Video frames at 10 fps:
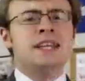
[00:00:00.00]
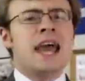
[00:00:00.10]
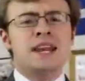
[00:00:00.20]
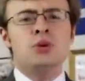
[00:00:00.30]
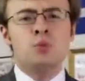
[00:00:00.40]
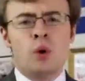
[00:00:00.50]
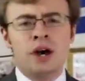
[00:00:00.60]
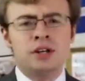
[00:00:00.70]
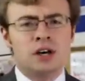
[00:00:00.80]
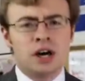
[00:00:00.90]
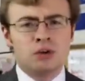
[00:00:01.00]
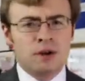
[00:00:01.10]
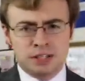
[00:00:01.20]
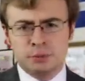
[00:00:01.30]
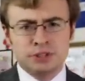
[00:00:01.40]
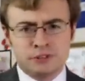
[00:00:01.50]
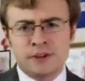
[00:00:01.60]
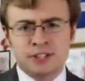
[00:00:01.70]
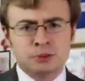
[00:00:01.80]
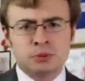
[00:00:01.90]
in any one regiment of
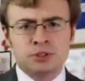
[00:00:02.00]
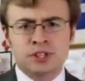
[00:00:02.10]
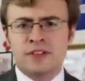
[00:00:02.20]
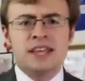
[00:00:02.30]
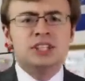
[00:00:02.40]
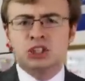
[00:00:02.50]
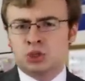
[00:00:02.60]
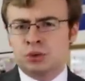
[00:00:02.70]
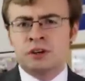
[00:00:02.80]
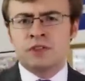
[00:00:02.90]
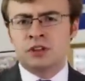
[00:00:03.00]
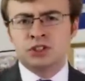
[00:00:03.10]
fencibles and the history of their